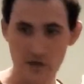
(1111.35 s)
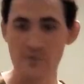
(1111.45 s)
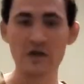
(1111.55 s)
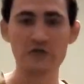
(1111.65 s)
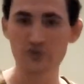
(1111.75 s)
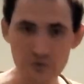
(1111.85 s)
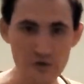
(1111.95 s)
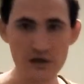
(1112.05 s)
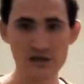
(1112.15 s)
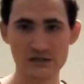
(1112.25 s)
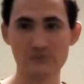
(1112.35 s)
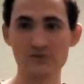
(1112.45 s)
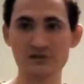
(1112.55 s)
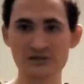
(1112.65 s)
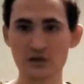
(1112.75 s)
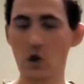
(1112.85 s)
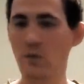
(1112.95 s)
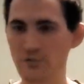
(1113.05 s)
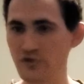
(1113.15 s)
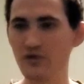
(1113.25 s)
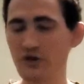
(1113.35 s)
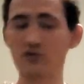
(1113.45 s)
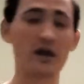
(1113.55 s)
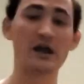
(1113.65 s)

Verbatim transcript: They screw their customers. What they're doing is wrong.